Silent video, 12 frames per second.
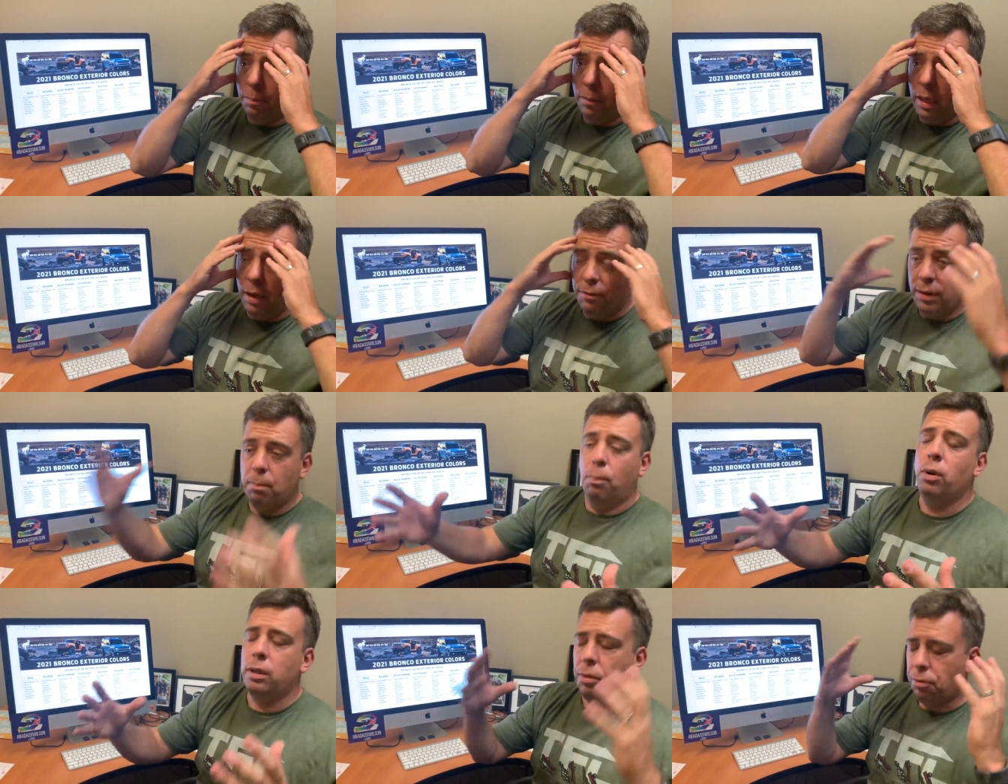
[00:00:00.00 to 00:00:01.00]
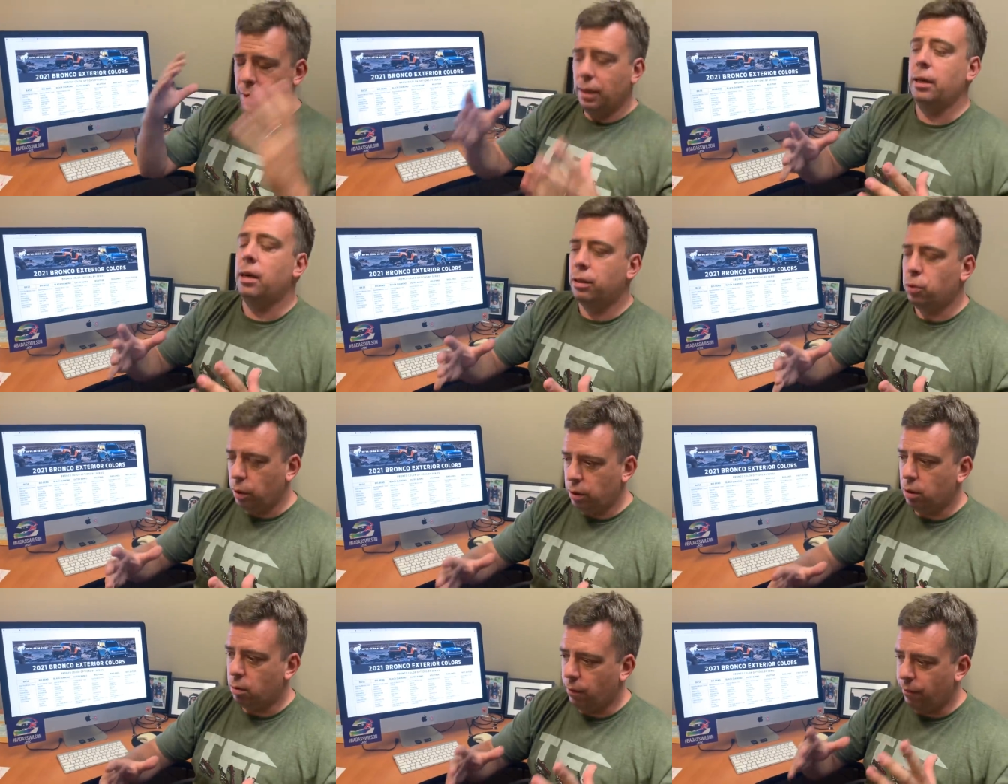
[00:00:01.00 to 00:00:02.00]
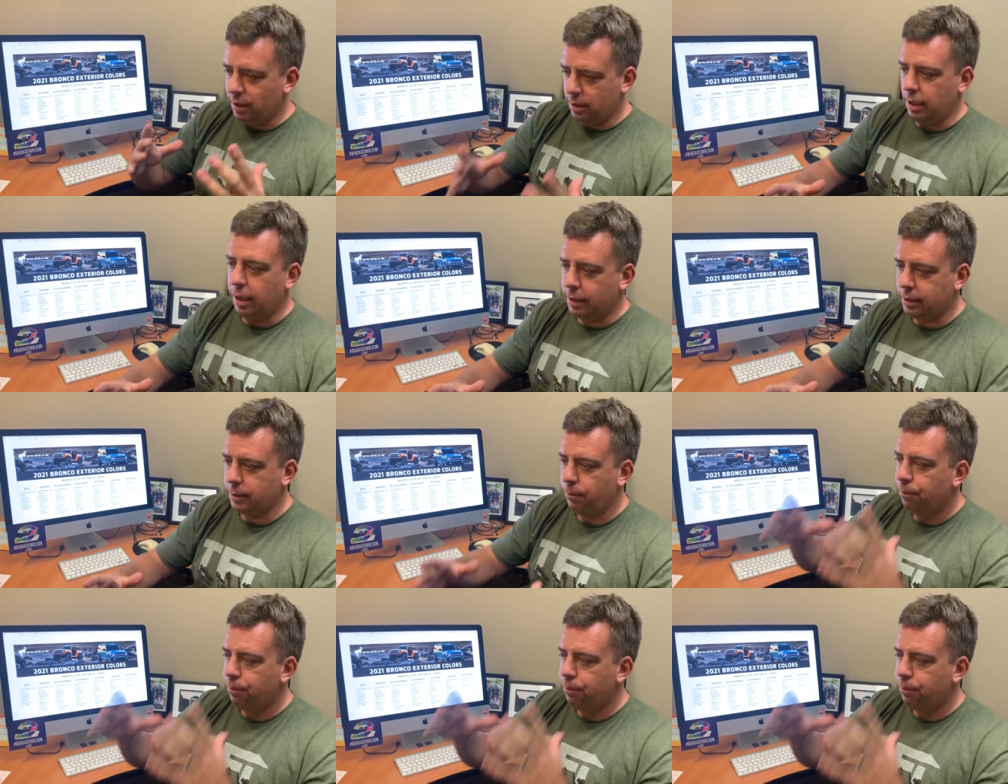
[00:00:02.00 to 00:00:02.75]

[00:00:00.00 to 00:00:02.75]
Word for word: If they put a 3-liter twin-turbo V6